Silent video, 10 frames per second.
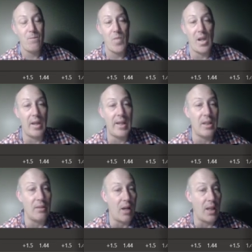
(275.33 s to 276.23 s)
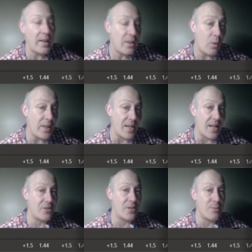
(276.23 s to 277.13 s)
I like it. I like the way
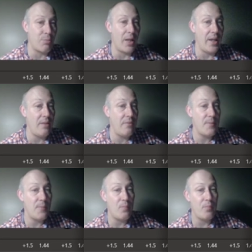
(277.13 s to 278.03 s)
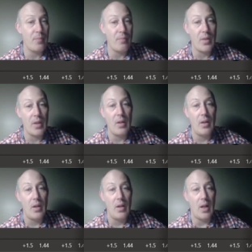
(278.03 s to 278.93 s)
Dallas is playing.
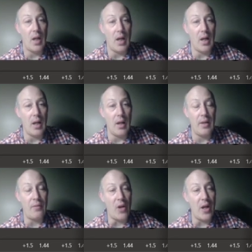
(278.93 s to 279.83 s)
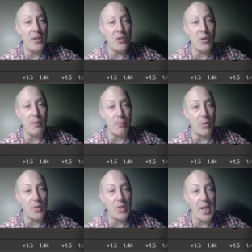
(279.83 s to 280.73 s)
If Ottinger and
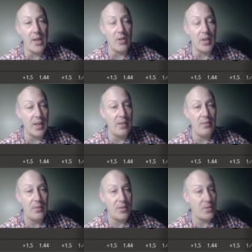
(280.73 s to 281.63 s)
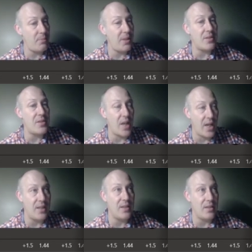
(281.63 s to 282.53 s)
Bernier are in, this will be a
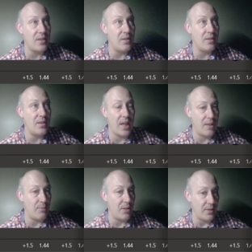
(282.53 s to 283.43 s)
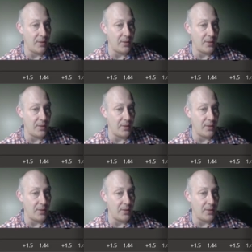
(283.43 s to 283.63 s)
tight game, I think.